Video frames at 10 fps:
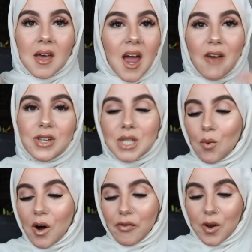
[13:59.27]
every so
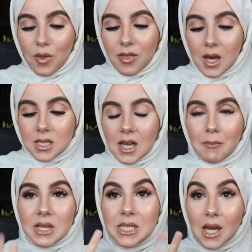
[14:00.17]
often with this,
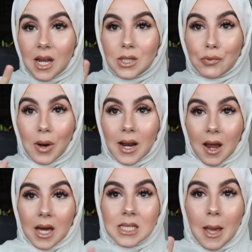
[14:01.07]
and my skin is really
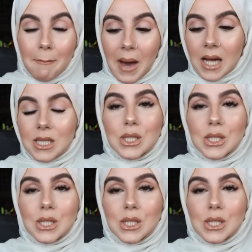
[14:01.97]
nice and matte.